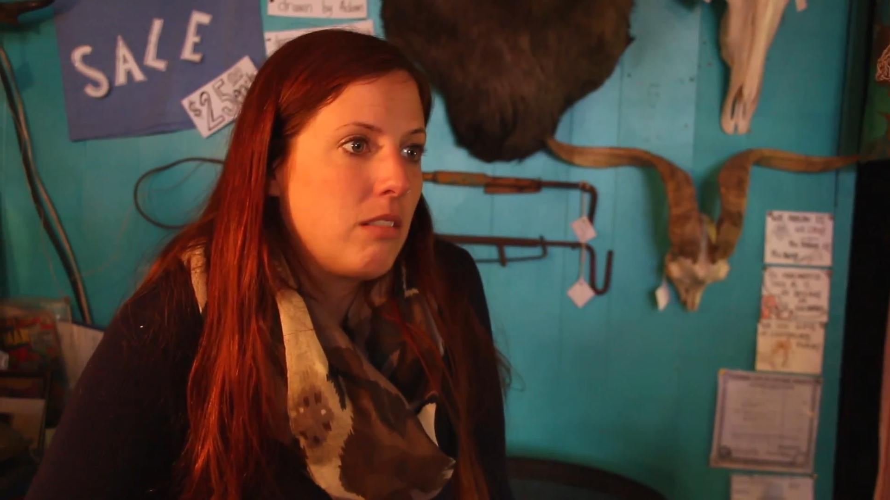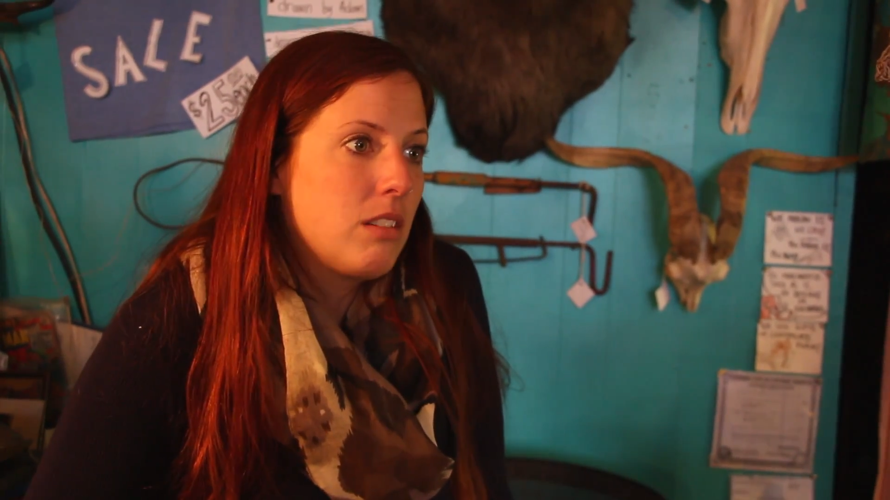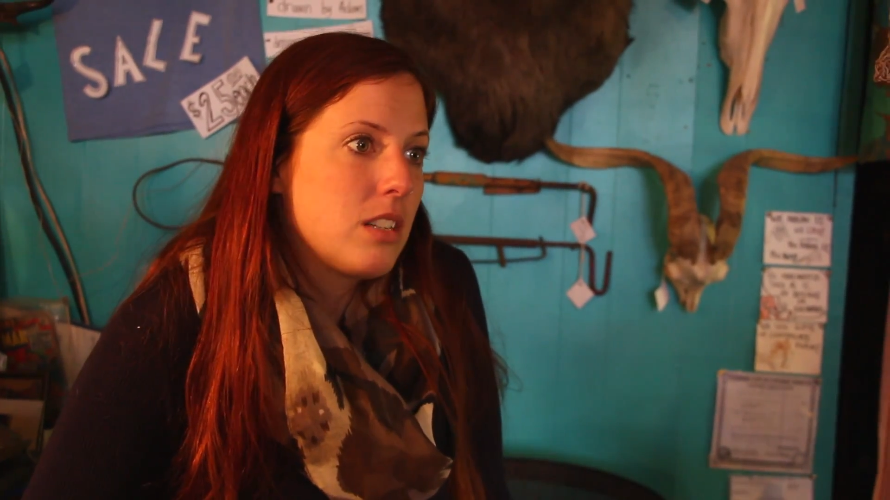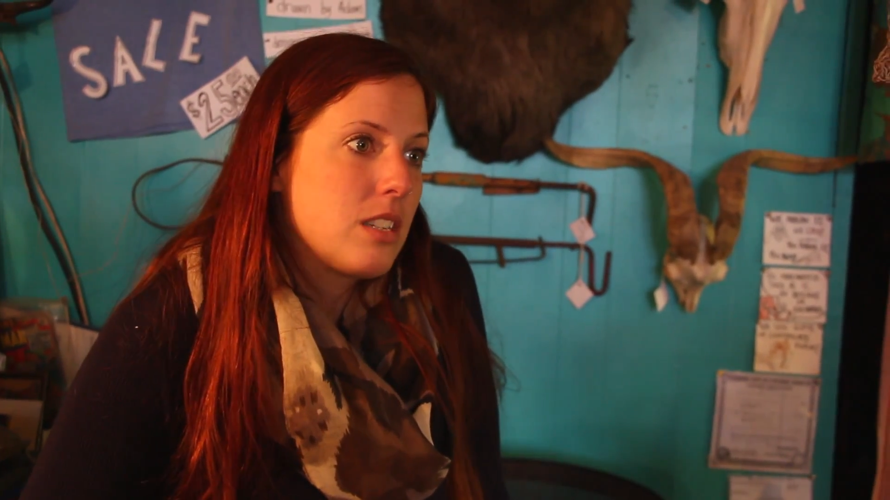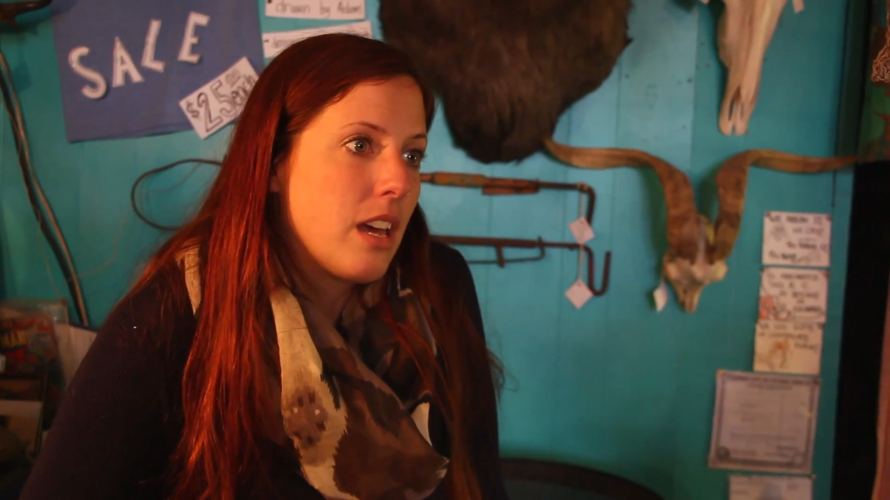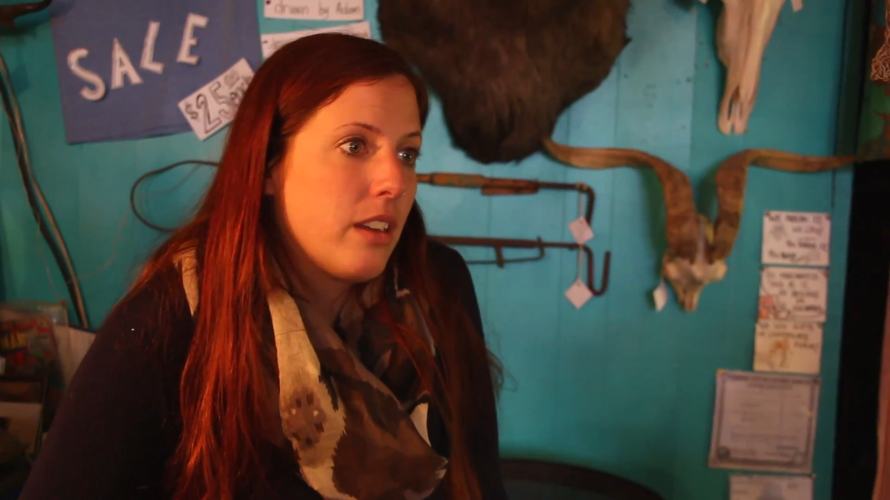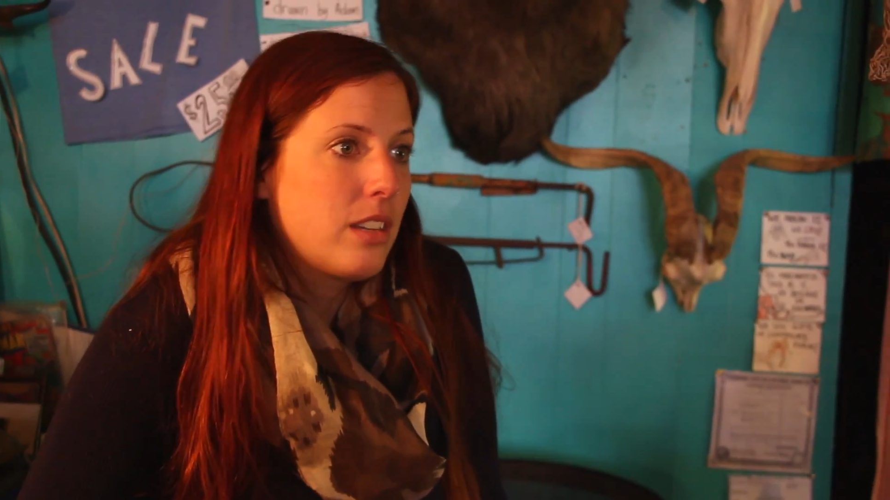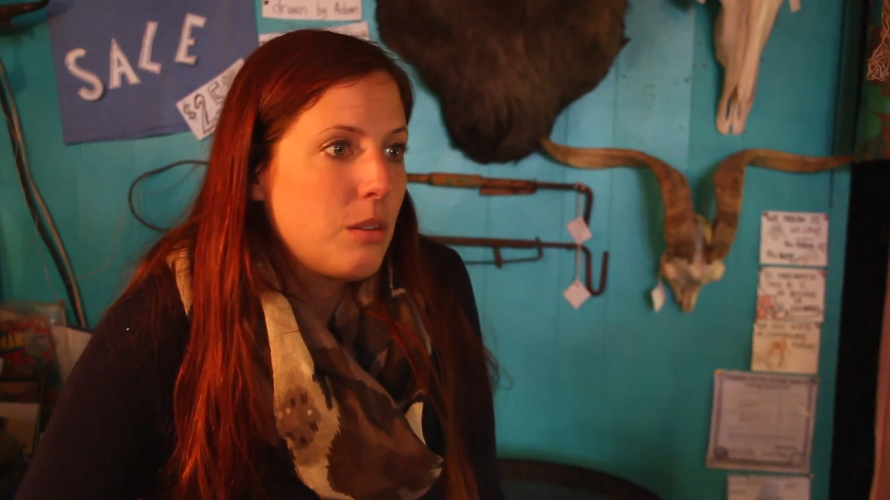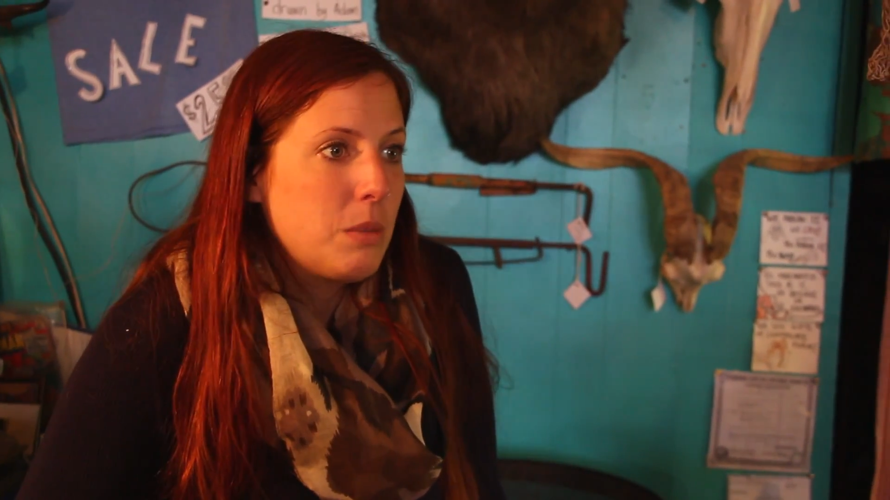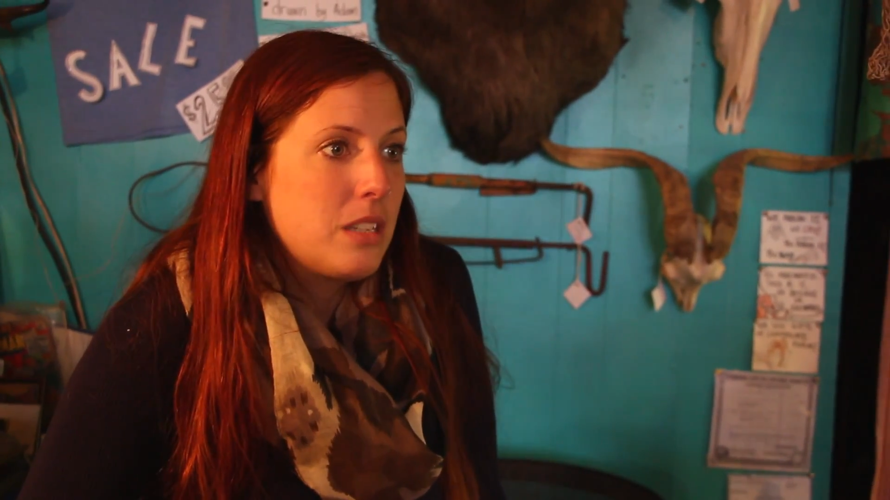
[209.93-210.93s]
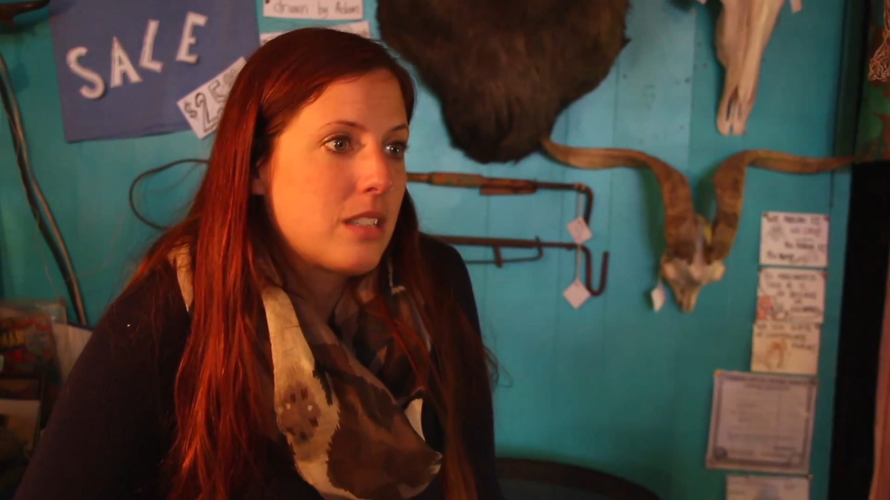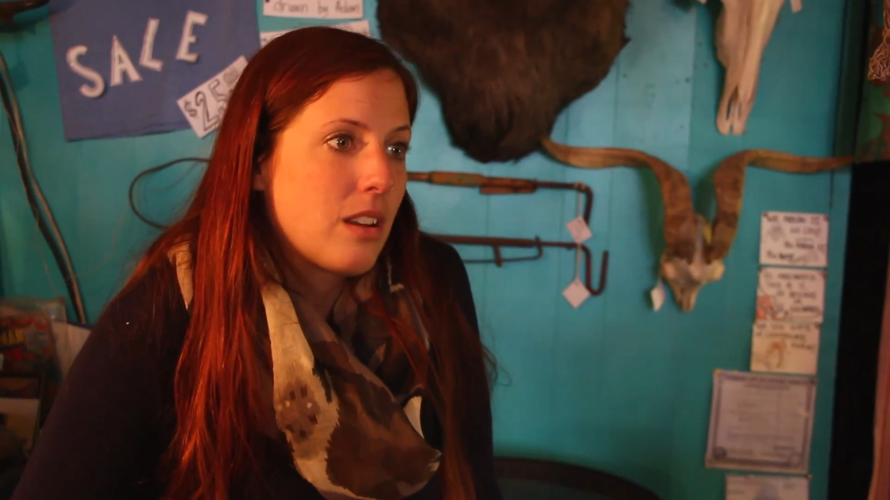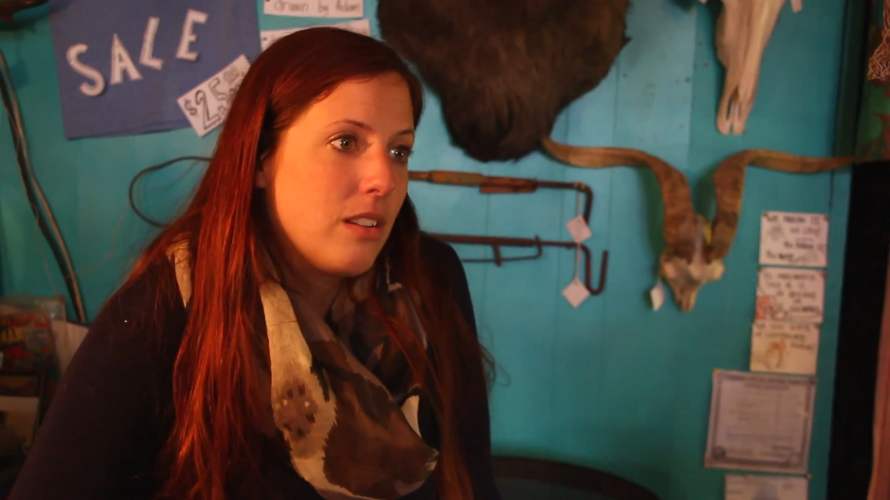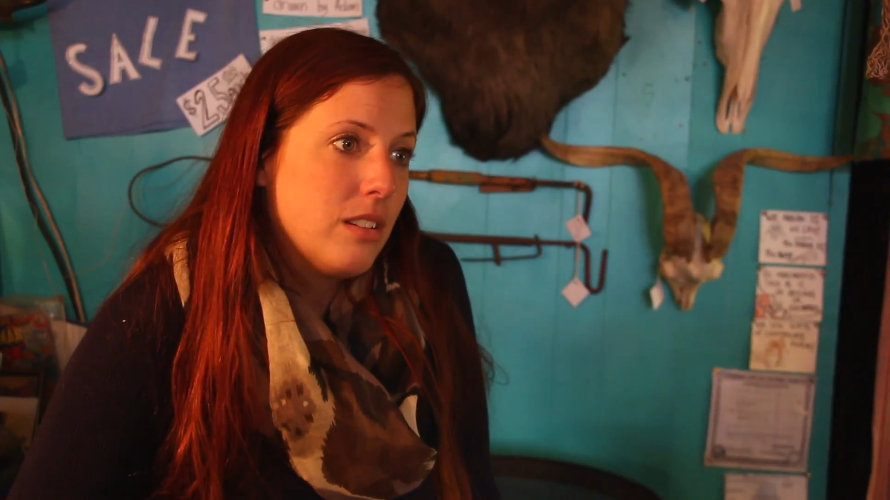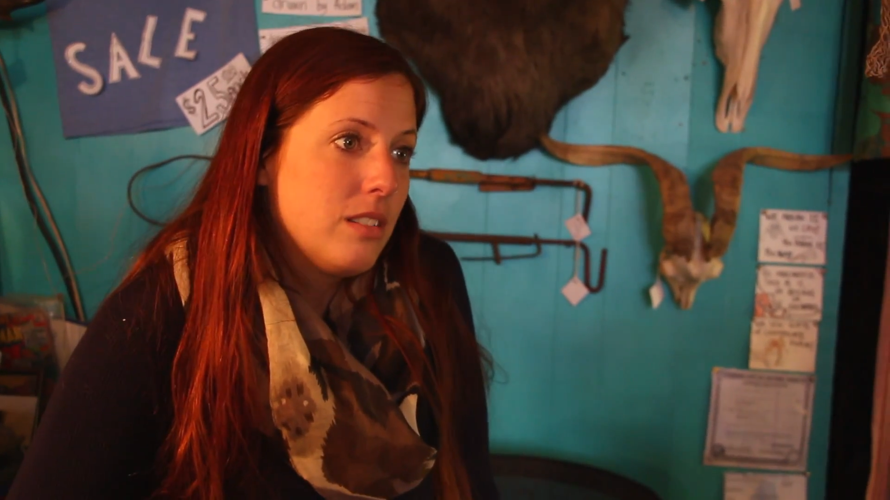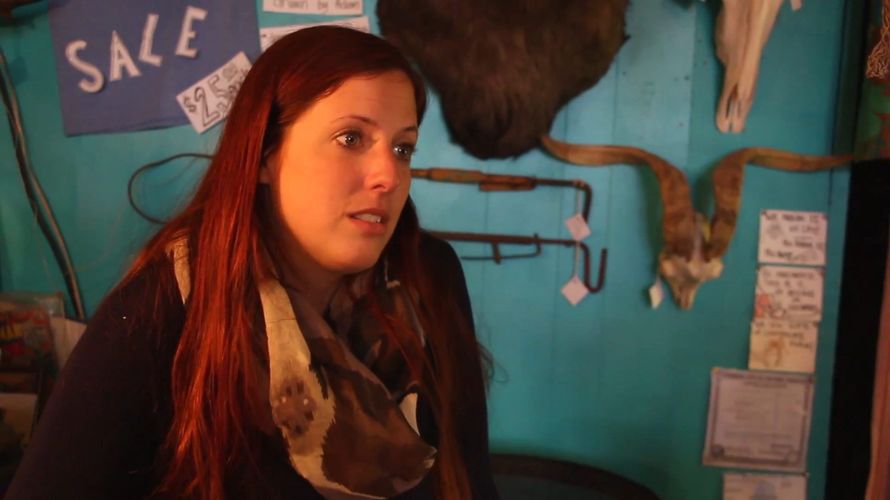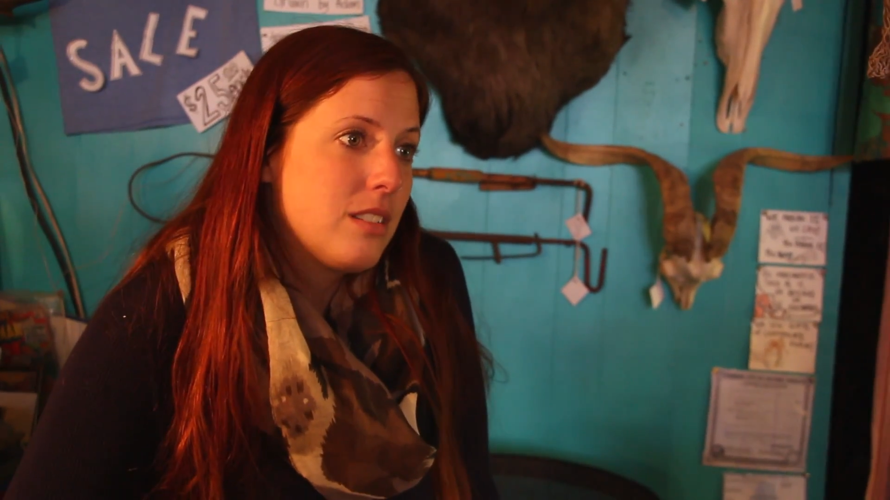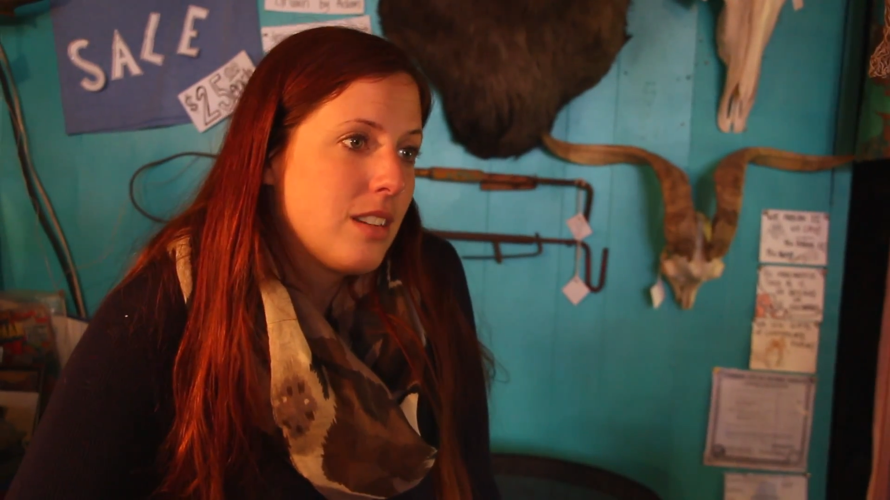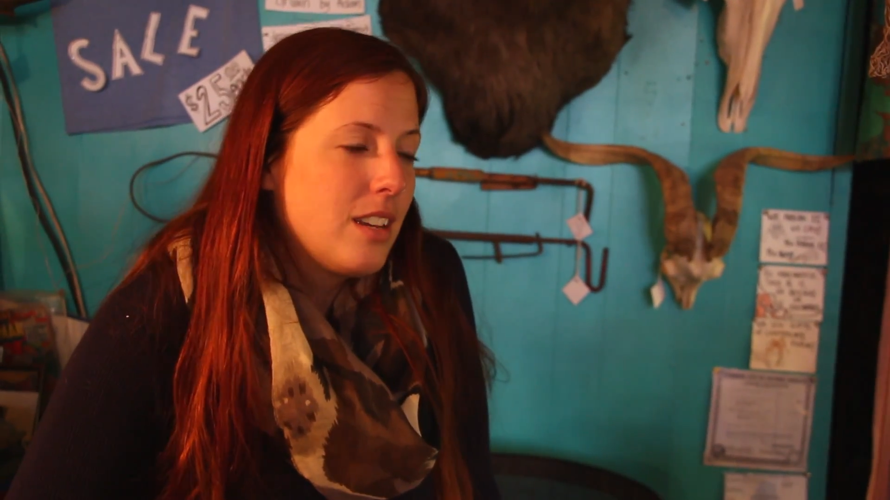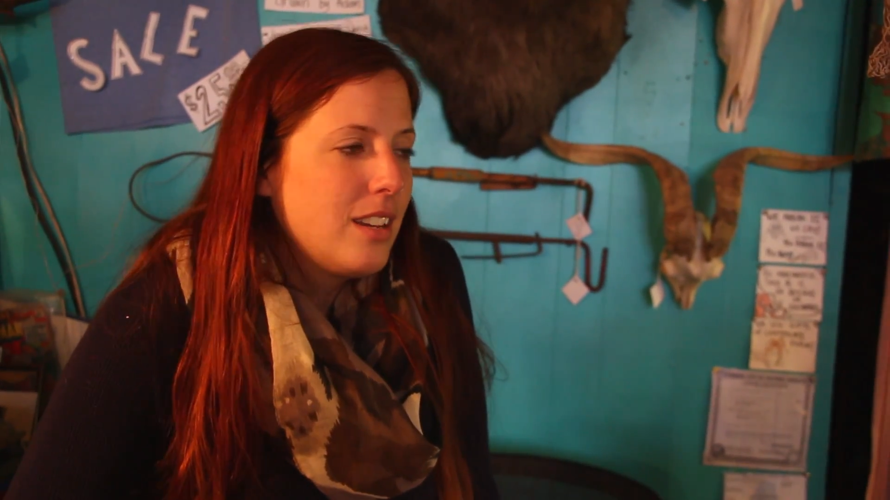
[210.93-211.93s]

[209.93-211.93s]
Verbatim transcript: you can sell human skulls?